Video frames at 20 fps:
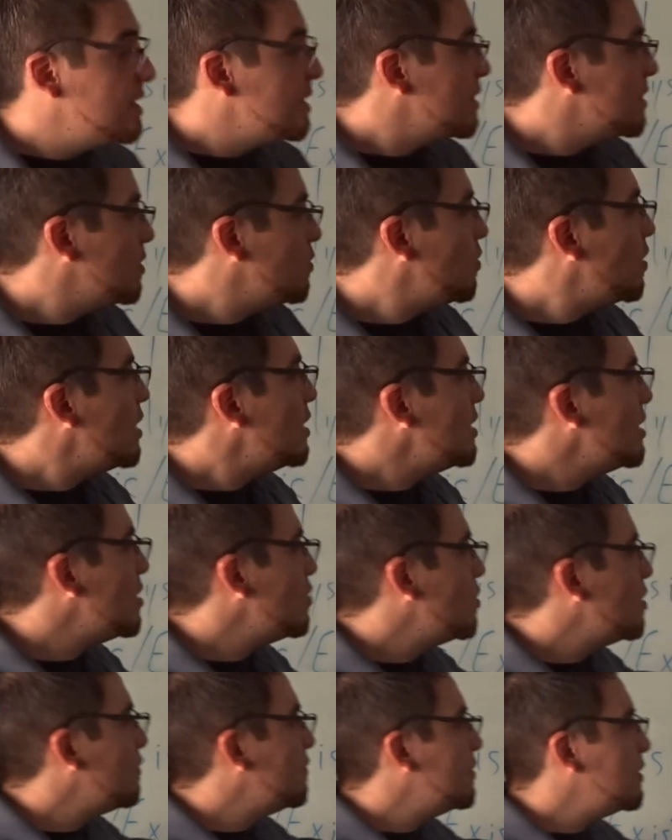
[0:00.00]
The one,
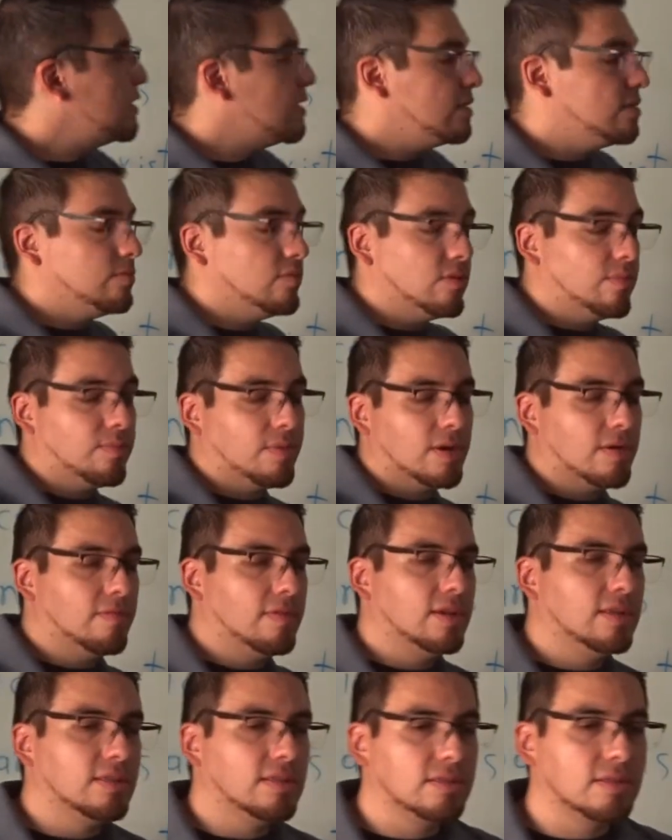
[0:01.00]
however, that is more
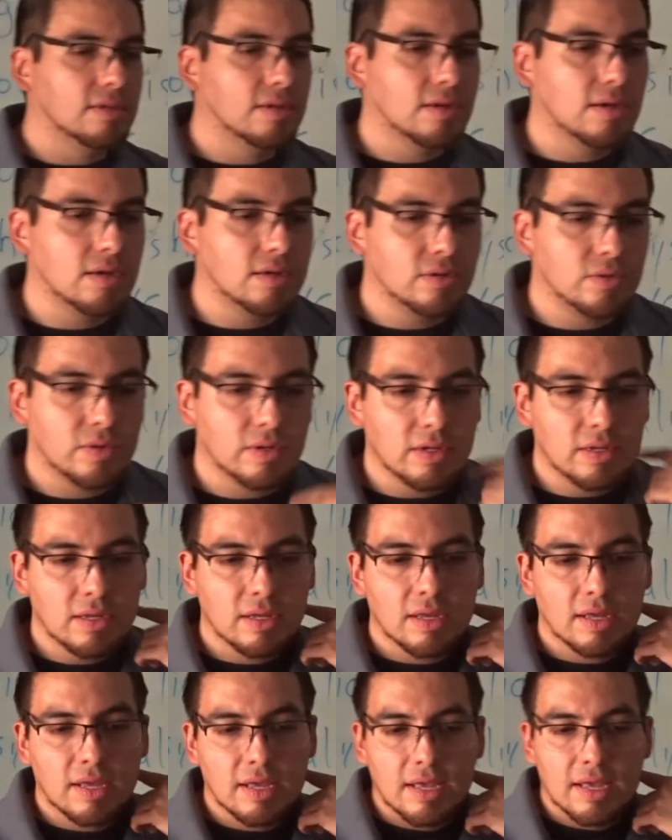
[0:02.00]
prevalent in the
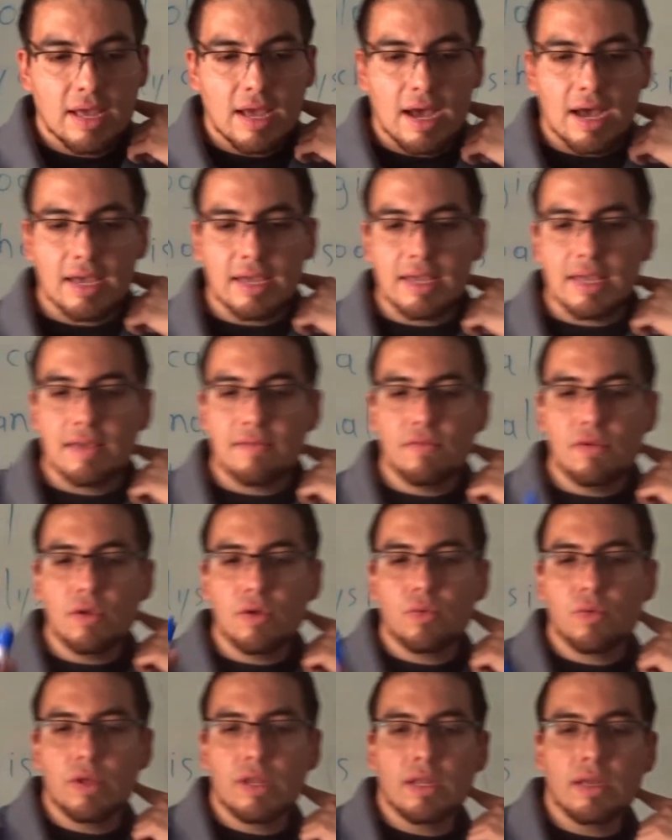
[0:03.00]
country, I gave you a
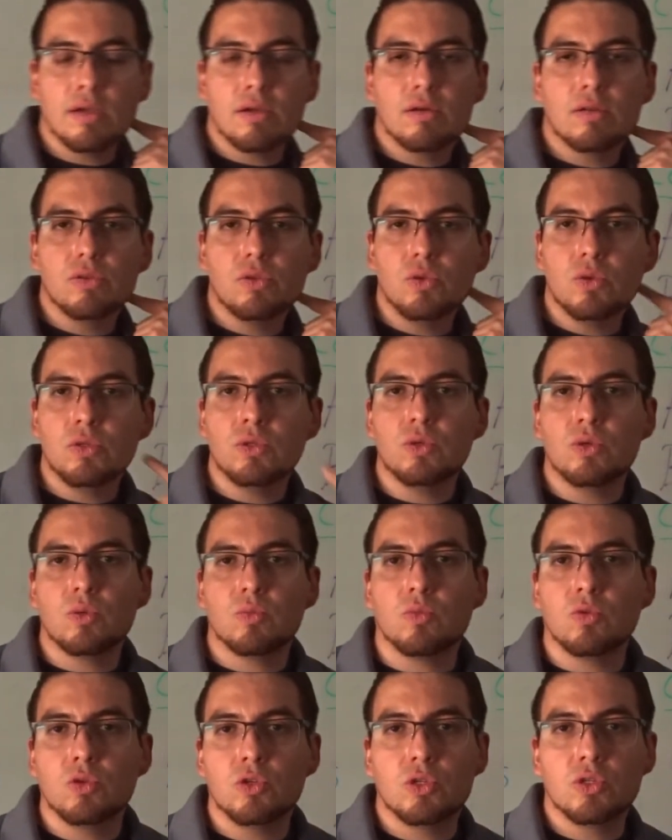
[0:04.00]
reading called You and Your
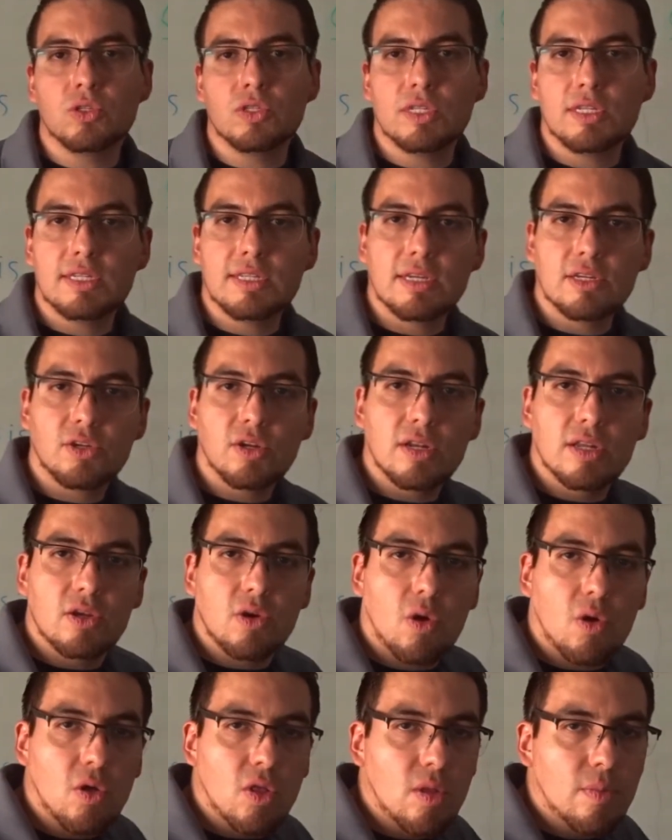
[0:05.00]
Emotions that is actually
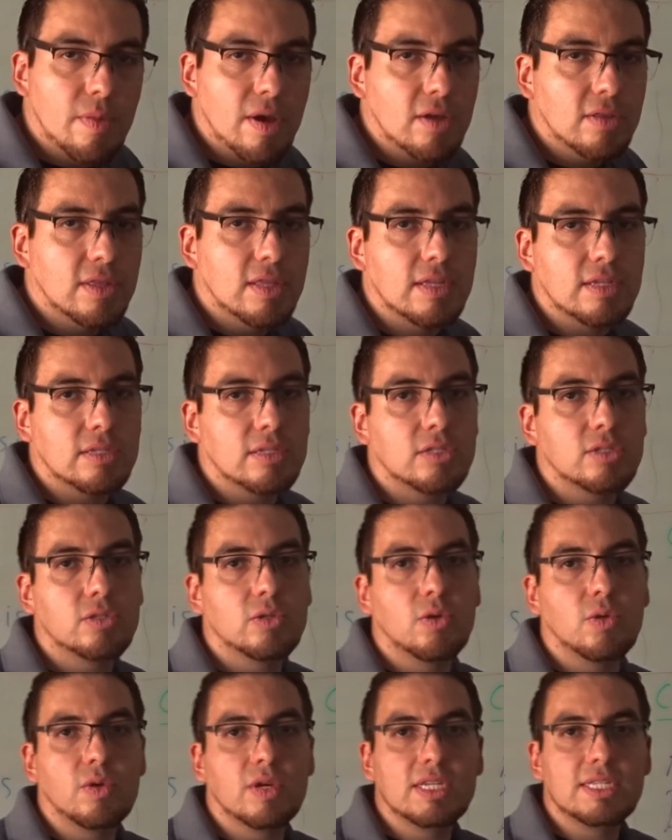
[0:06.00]
all about this.
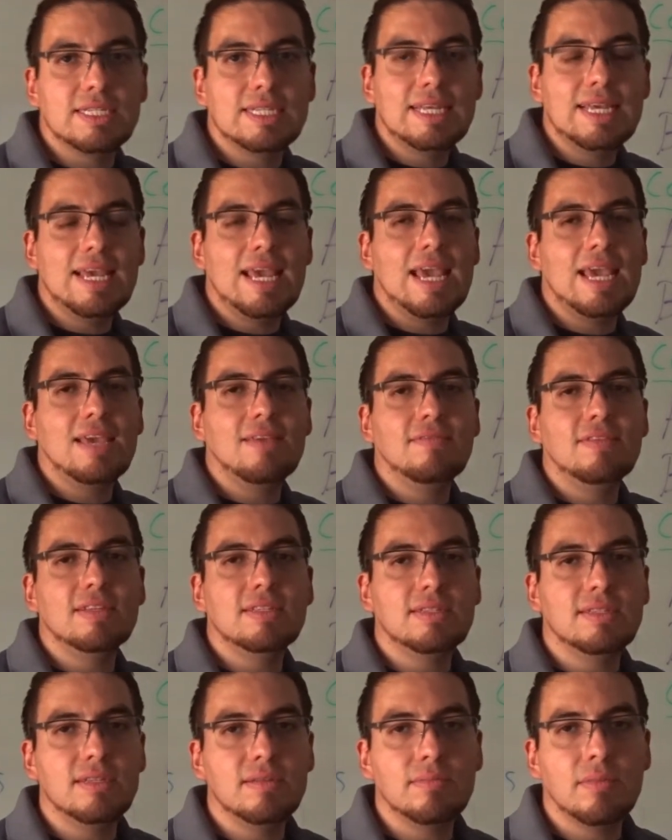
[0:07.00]
So it's the
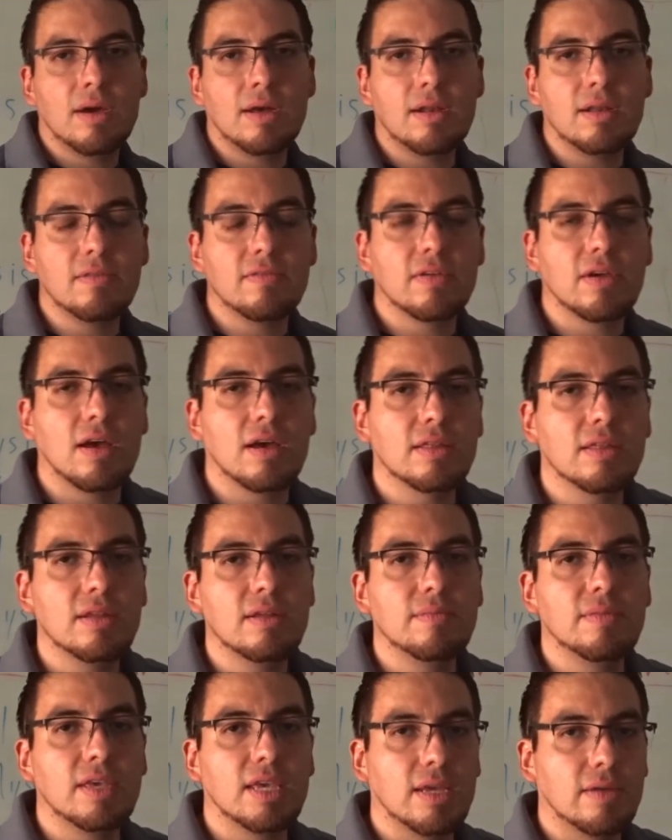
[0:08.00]
ABC model of
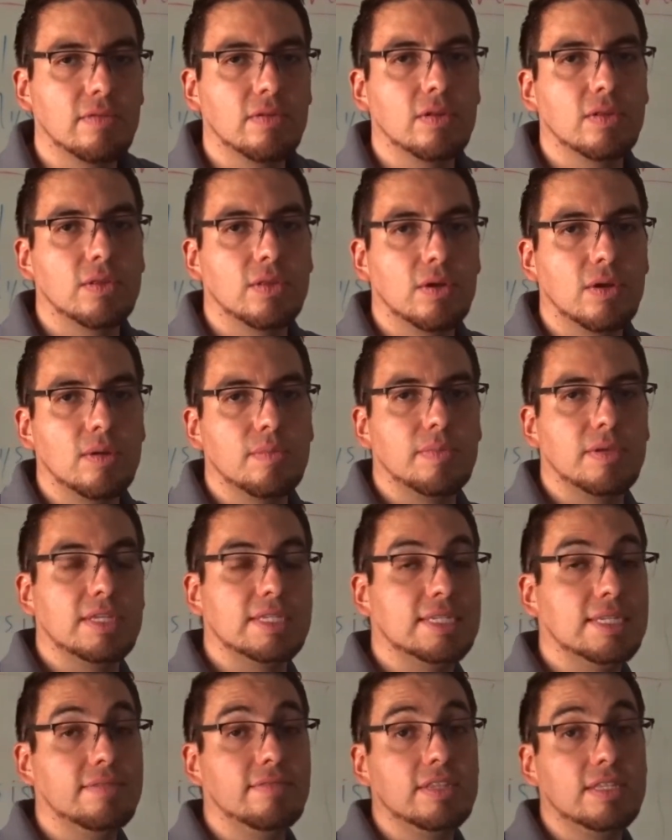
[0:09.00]
cognitive behavioral therapy,
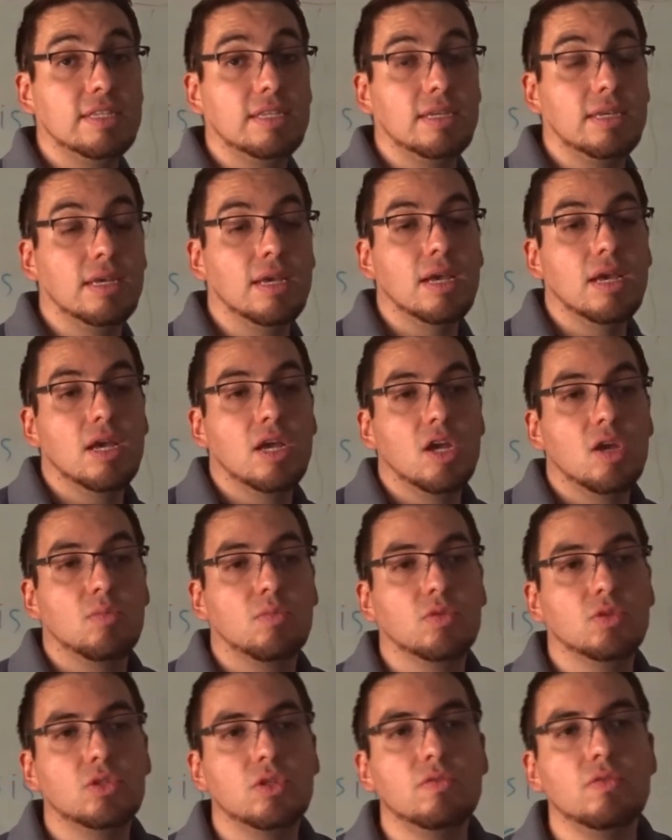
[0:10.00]
CBT.
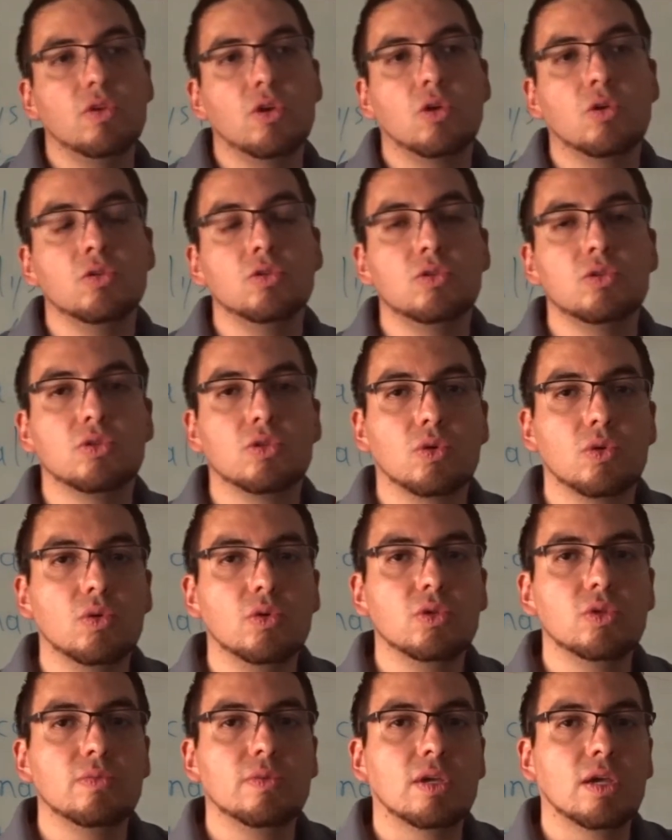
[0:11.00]
Most of you go to
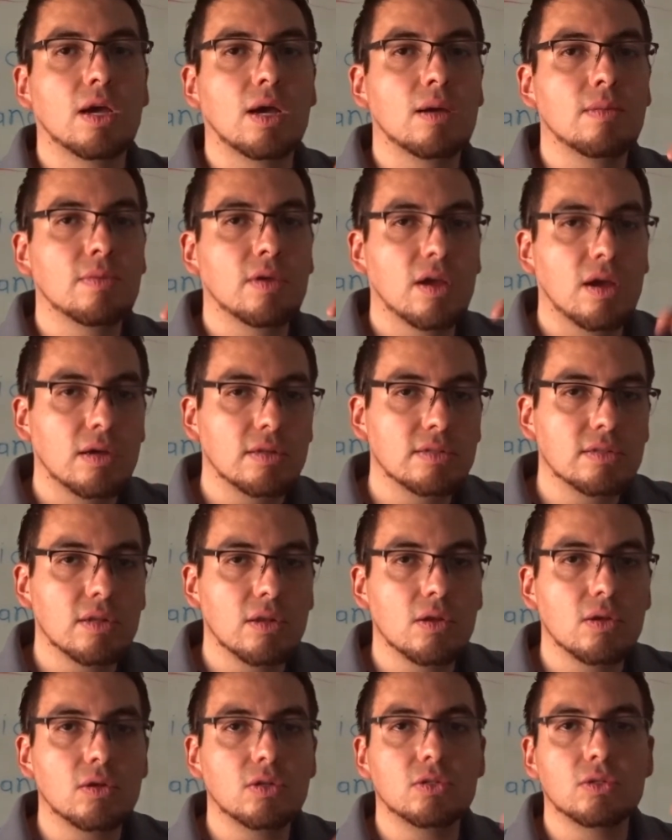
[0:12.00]
school to become
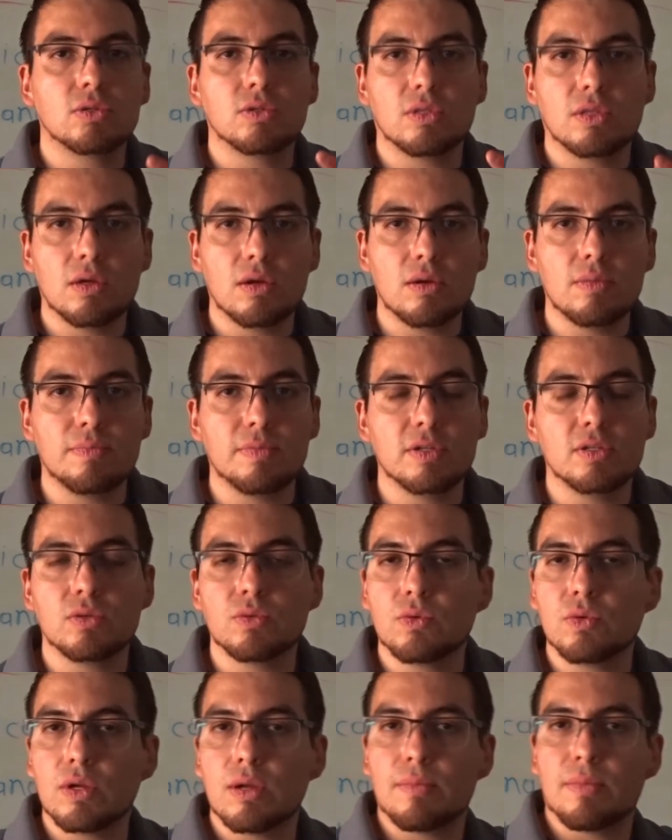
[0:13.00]
counselors or therapists
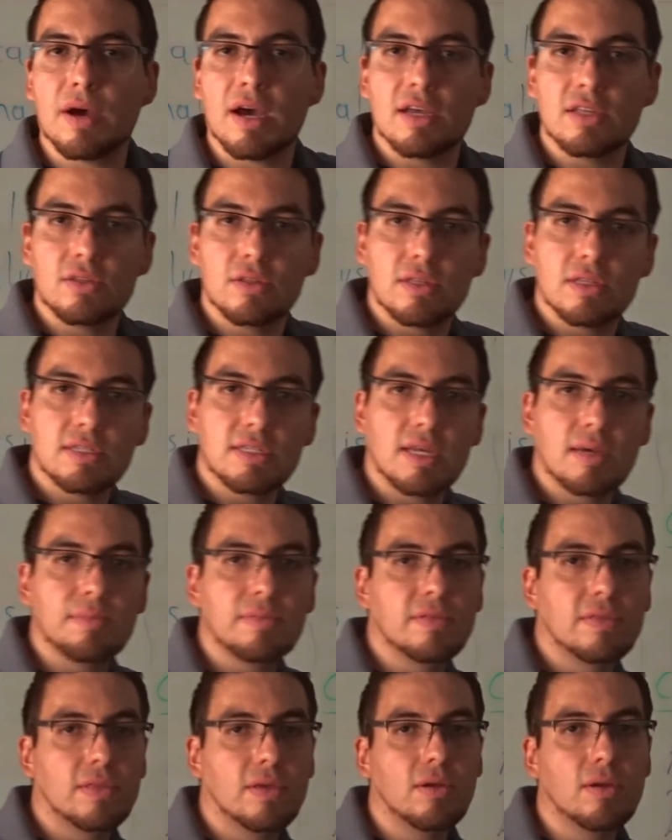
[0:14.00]
who would abide to this type
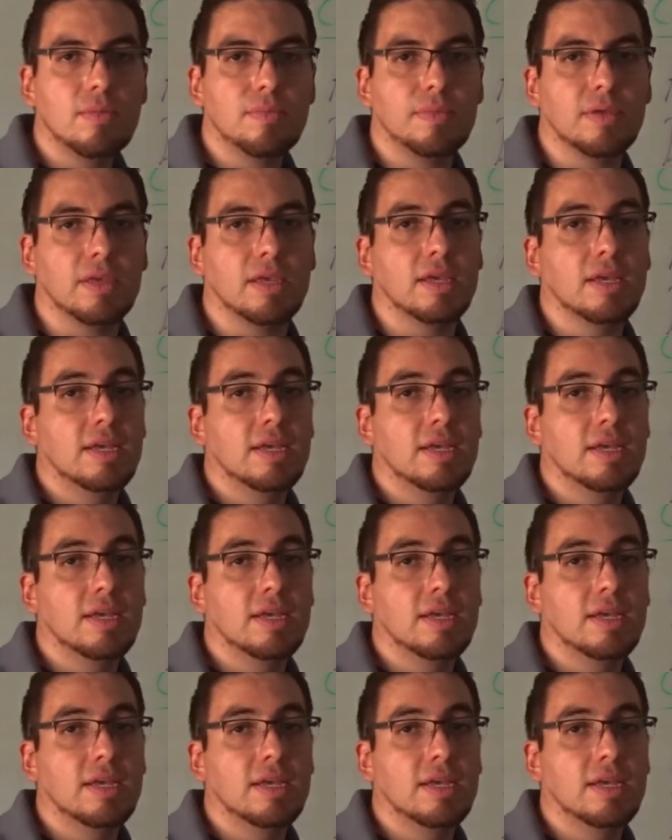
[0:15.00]
of therapy.